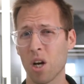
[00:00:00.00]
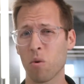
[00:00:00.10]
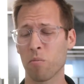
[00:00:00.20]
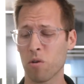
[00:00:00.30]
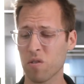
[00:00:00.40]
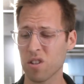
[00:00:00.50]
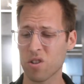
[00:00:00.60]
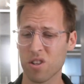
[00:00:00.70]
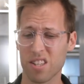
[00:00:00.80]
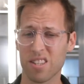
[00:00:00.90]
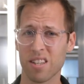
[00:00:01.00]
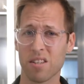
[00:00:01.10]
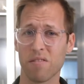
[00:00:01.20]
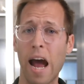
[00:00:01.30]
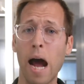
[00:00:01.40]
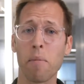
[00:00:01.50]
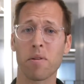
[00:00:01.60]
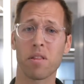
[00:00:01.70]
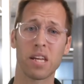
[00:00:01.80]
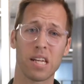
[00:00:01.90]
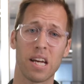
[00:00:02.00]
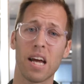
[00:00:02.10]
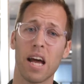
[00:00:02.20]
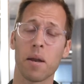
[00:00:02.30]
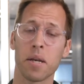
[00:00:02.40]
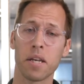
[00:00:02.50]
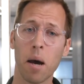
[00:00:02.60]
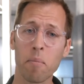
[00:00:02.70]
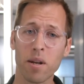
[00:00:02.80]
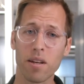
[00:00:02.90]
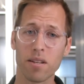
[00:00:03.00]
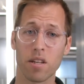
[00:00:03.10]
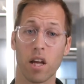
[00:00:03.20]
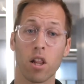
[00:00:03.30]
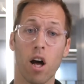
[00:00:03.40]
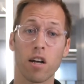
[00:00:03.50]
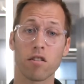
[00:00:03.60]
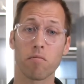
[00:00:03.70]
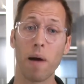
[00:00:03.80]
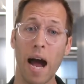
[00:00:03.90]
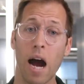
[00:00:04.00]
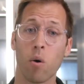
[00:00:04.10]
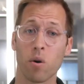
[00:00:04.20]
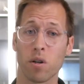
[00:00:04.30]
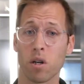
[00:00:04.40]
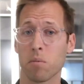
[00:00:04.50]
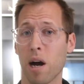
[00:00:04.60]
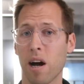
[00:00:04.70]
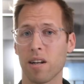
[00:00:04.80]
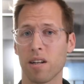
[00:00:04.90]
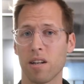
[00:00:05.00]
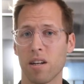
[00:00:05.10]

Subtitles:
We move into this sense of apathy and numbness and loss of power in our body.